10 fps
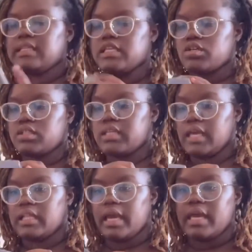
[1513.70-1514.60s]
these are
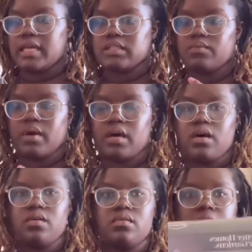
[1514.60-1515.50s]
daylight as
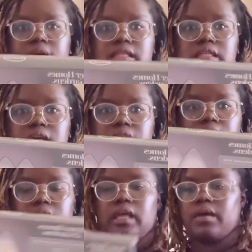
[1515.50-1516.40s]
well i got the
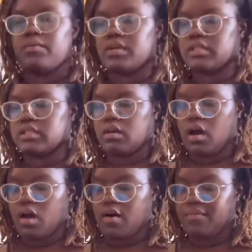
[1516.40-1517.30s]
daylight light ones so i
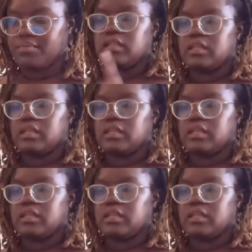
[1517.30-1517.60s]
hope